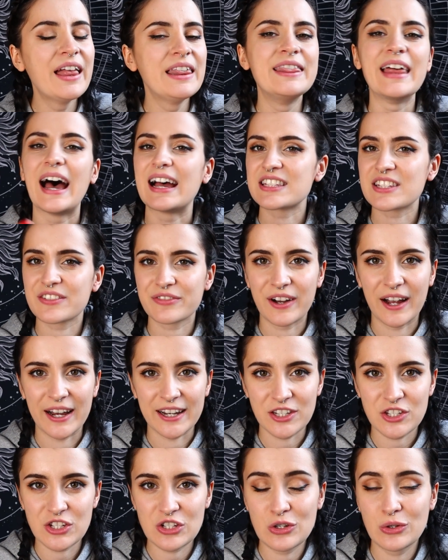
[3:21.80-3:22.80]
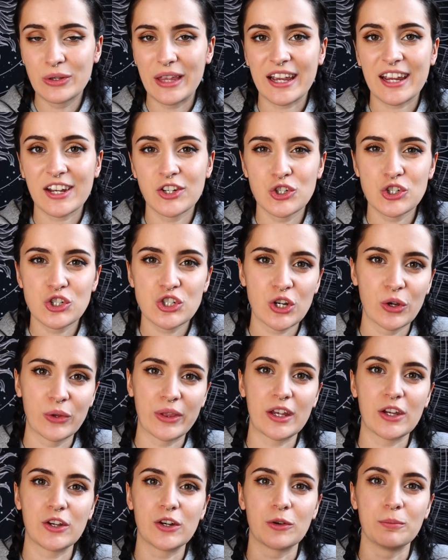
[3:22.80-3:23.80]
that's fine too. That can just show
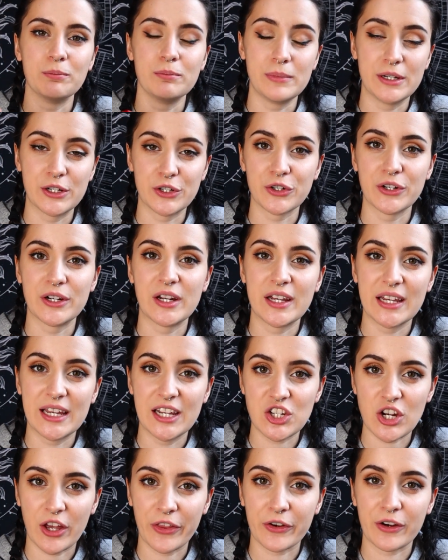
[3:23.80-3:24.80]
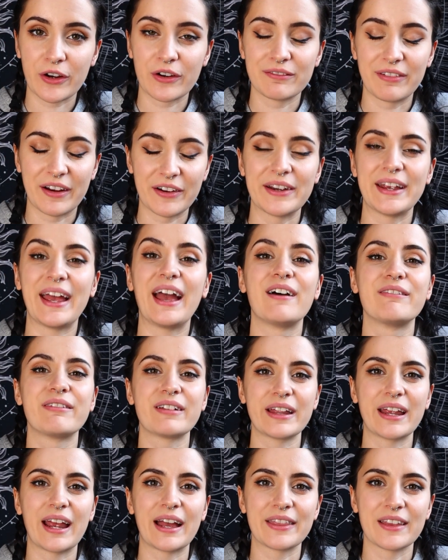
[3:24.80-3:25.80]
that you're mirroring each other very
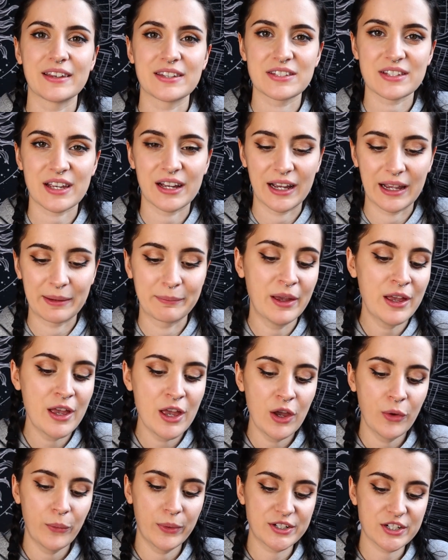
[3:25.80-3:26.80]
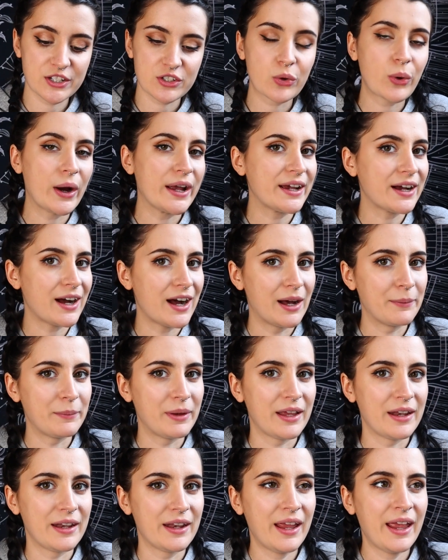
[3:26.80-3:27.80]
heavily at this time, which is quite
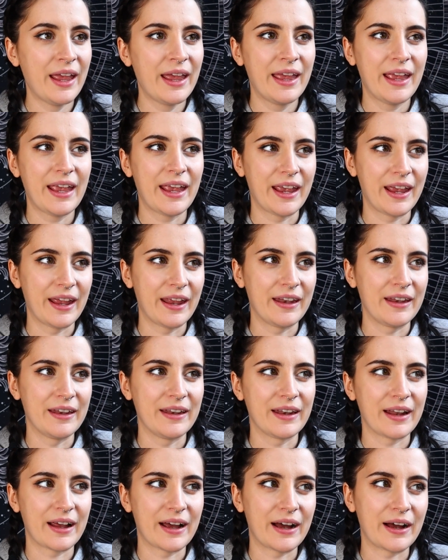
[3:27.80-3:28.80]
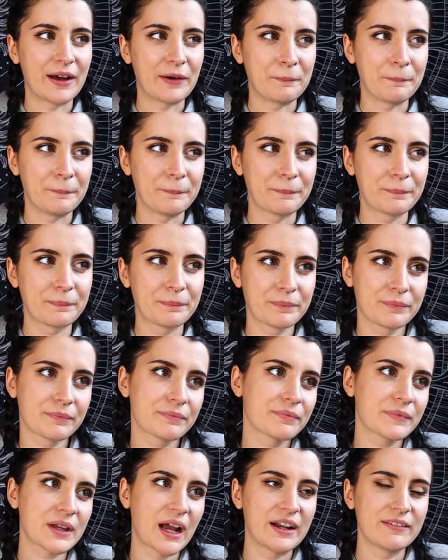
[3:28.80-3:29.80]
common in um,
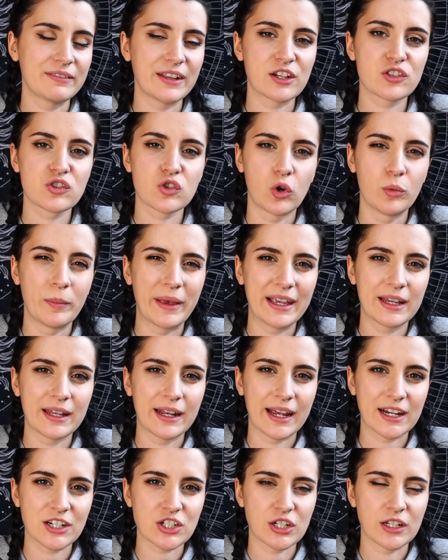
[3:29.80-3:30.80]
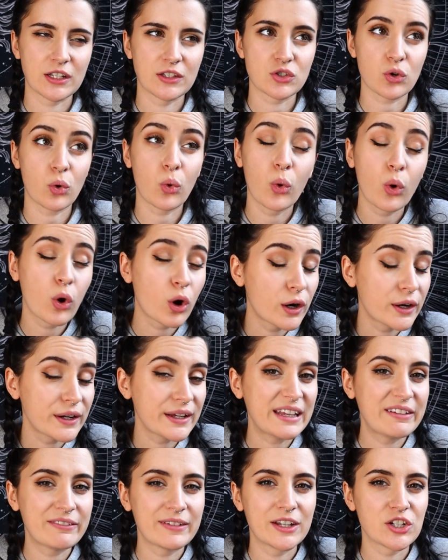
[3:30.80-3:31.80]
kind of like soulmate connections, or
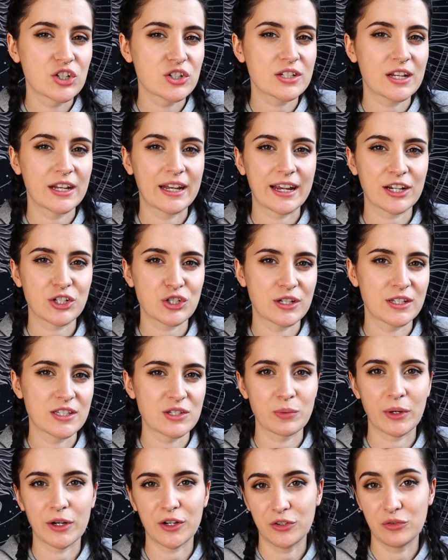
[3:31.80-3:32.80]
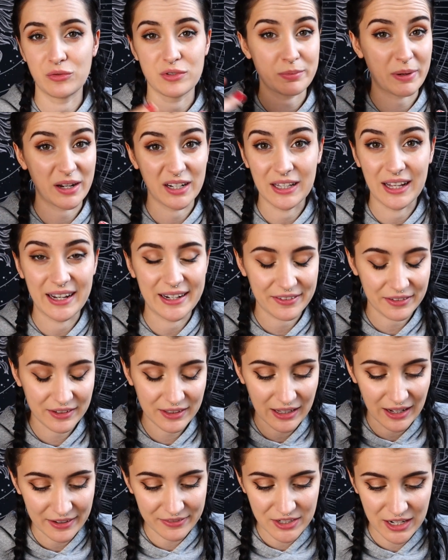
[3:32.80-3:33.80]
even just connections where you spend a lot of,
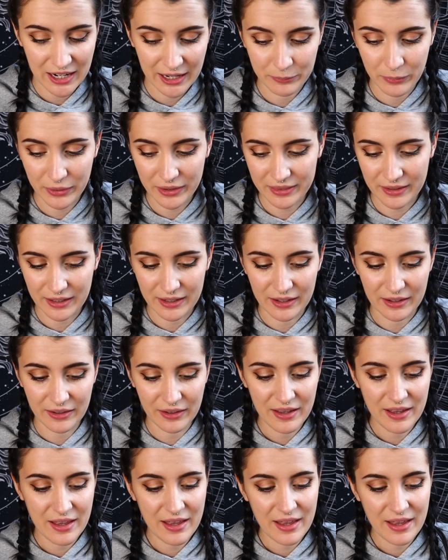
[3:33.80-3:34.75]
a lot of time with uh,